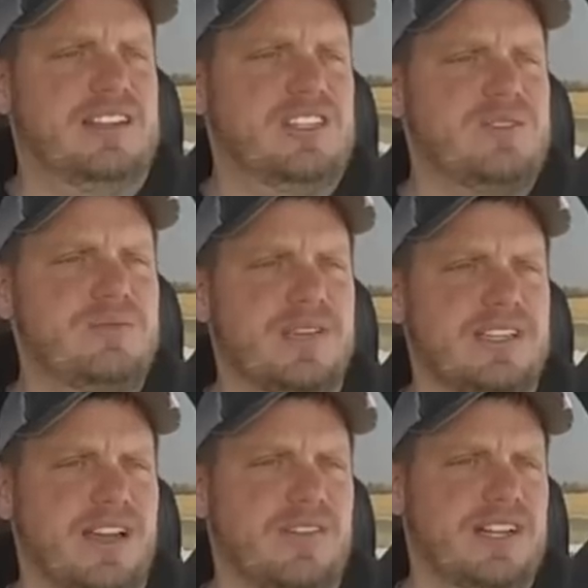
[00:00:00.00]
Just from
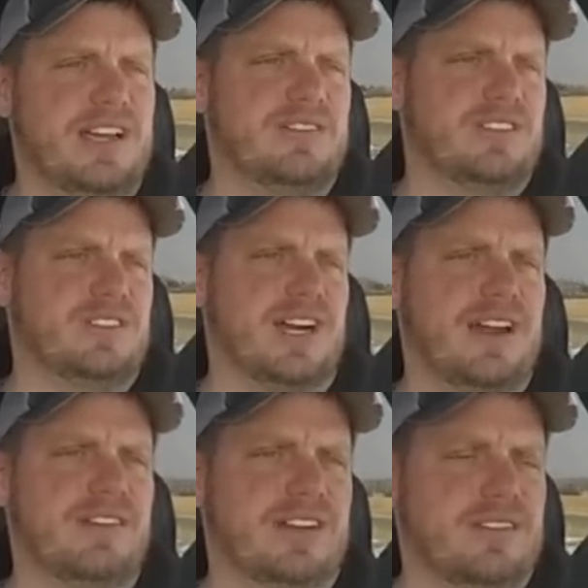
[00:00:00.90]
an everyday
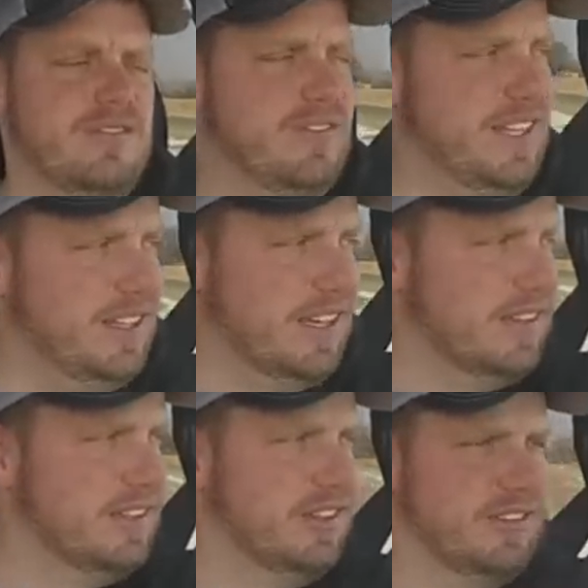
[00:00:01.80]
driving
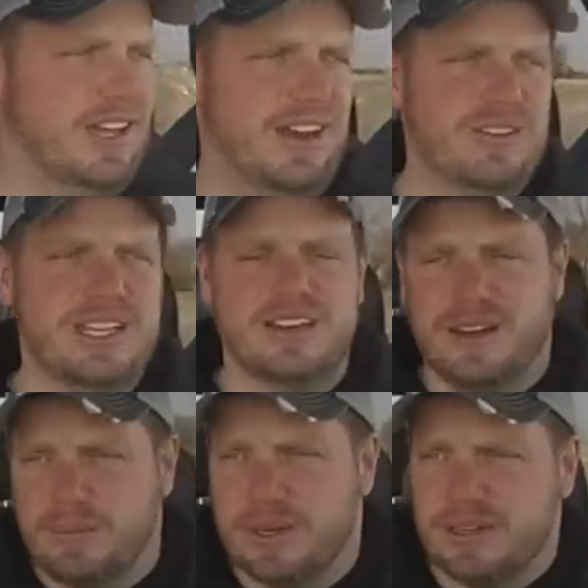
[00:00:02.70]
feeling, you know, I don't need a
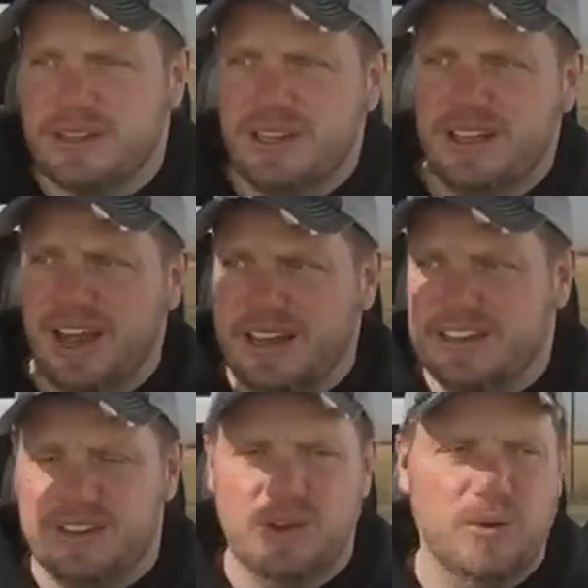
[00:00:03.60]
number. I
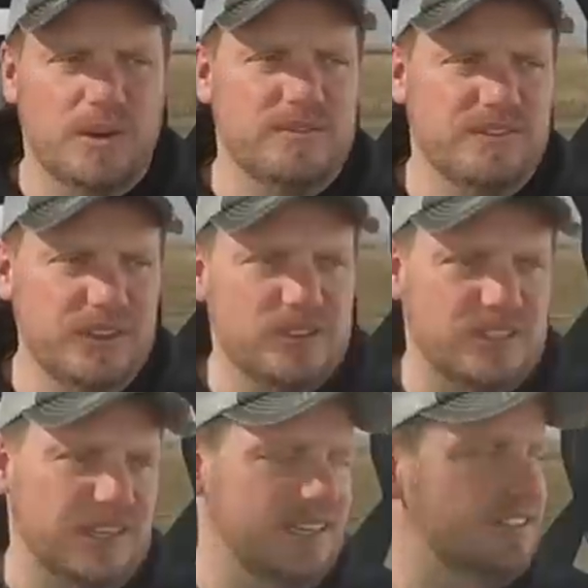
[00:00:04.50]
like to know what it
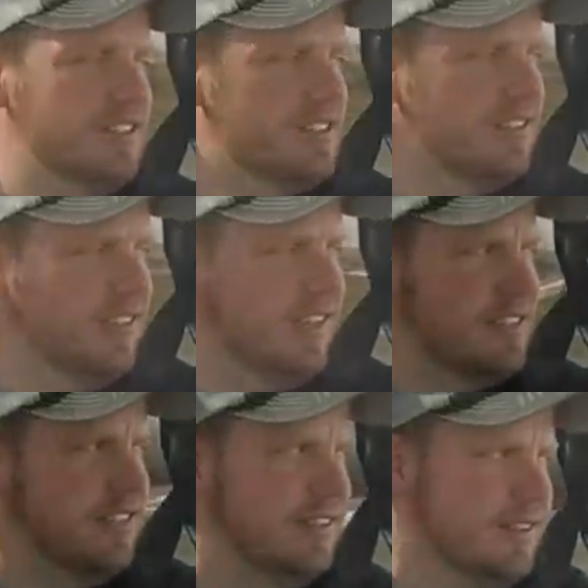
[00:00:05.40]
feels like just
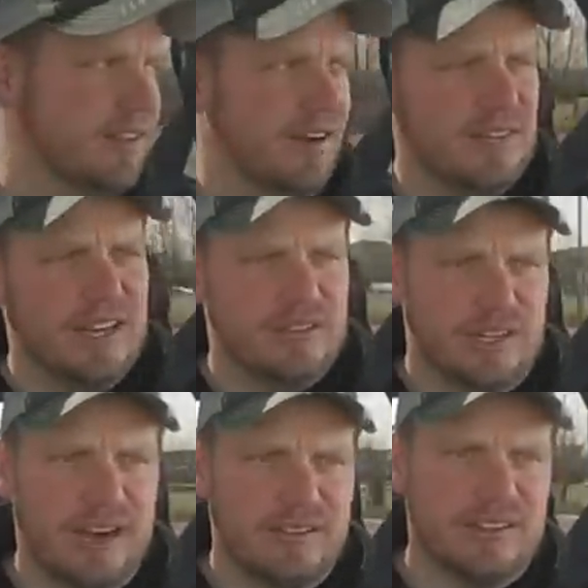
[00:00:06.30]
as a everyday
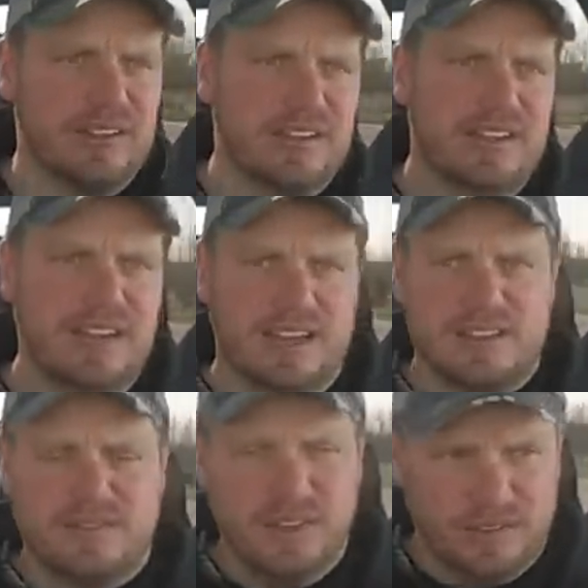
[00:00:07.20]
driver.
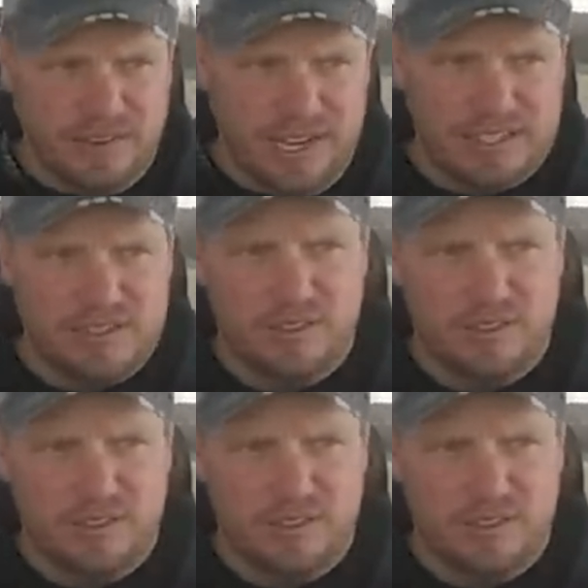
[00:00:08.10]
Does it feel fast?